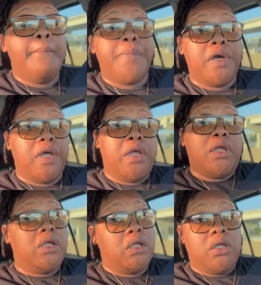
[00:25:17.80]

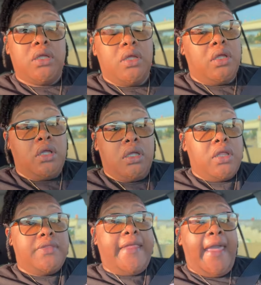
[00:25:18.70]

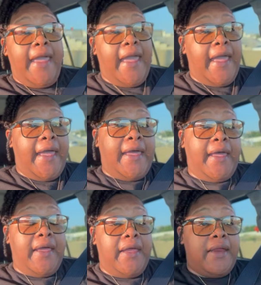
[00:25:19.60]
But they
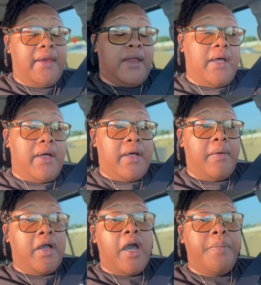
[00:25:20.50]
had
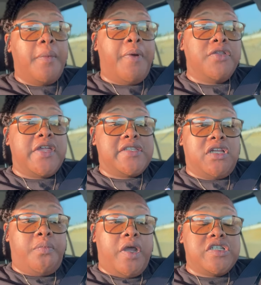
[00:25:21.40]
uh, a couple of birthday
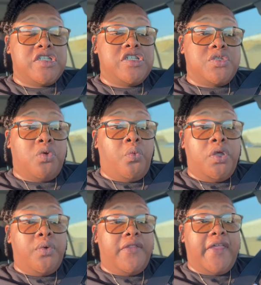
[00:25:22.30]
celebrations when
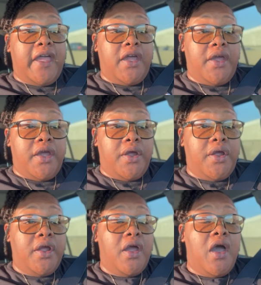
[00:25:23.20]
we were
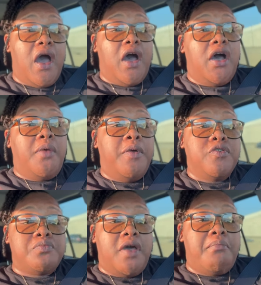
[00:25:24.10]
there. Um, it
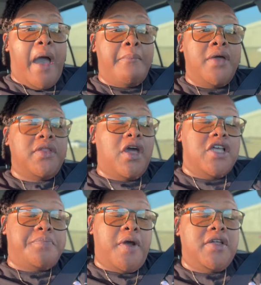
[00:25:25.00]
was my
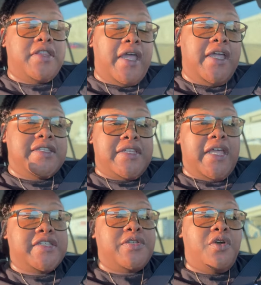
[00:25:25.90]
mother-in-law's birthday is
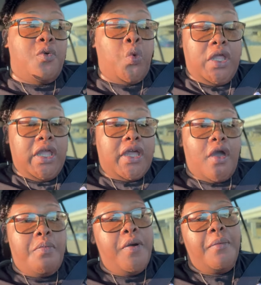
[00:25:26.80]
next week.
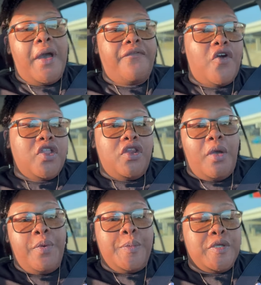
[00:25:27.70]
but my
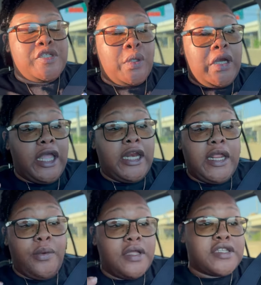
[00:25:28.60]
father-in-law pretty much told the lady
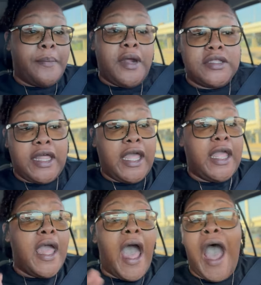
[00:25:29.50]
that it was her birthday.
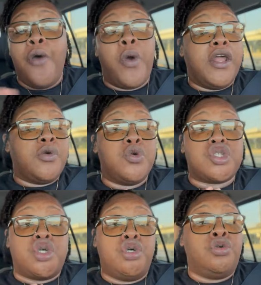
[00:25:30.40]
Our waiter
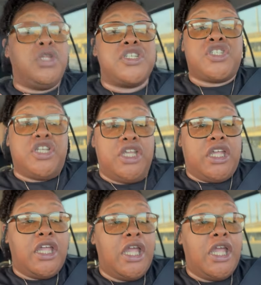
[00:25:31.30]
was cool as shit.